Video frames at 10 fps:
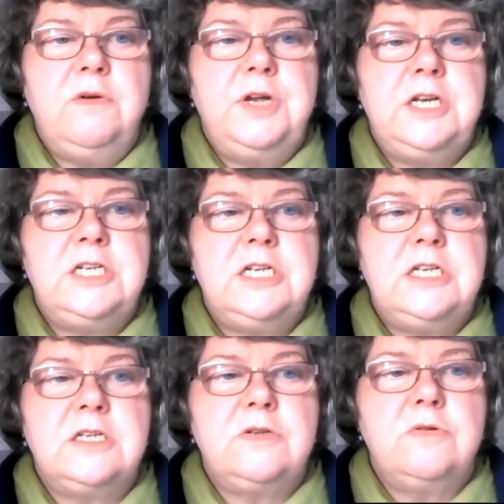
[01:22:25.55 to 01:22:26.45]
which
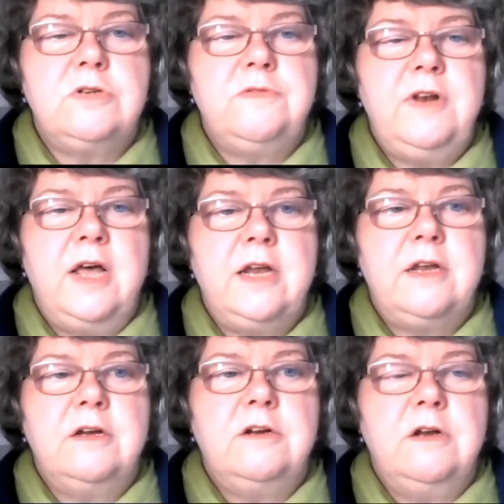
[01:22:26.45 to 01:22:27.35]
is a sort of
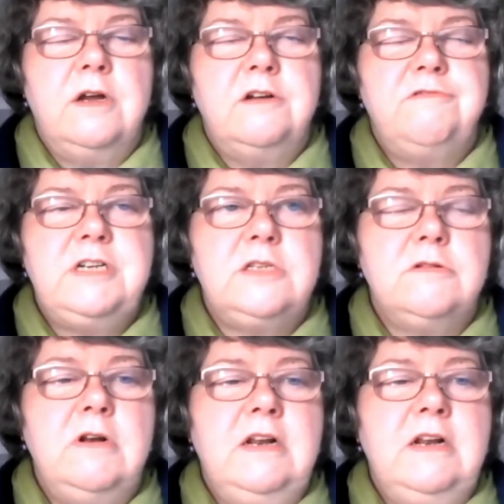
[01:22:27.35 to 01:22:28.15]
like a, a gristle,